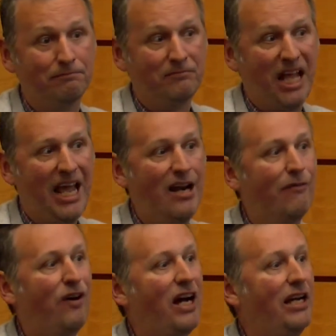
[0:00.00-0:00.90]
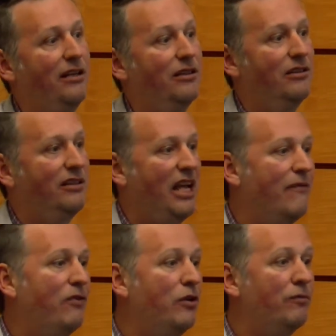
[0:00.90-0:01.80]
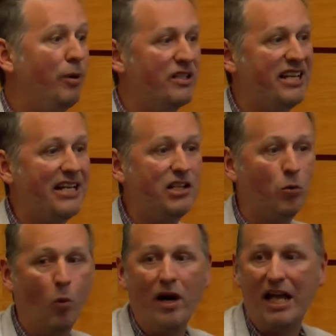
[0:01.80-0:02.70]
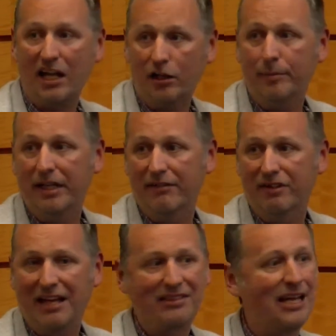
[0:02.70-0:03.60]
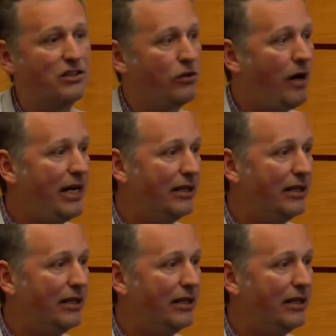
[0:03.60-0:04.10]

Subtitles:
And if you've protected one element of that, that's great.